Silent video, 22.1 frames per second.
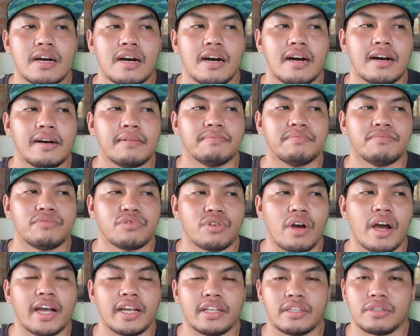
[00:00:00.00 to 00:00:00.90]
um,
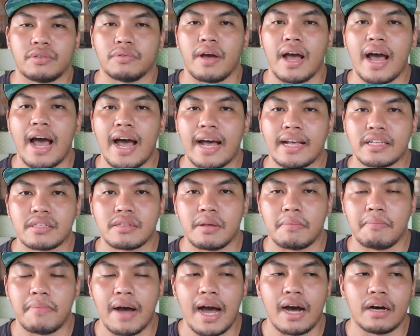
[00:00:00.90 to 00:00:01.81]
trying to ask
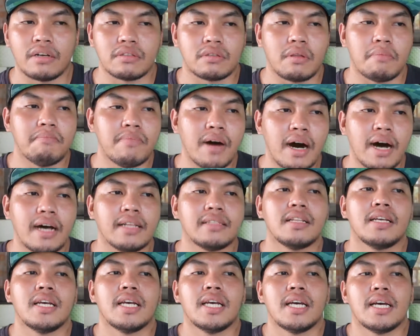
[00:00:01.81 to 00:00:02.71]
about but